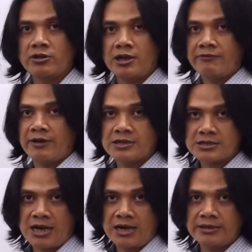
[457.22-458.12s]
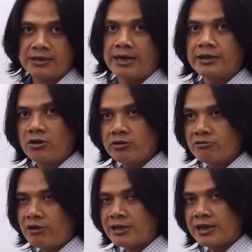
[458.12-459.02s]
on the left hand side and on
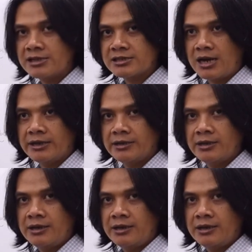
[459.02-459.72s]
the right hand side.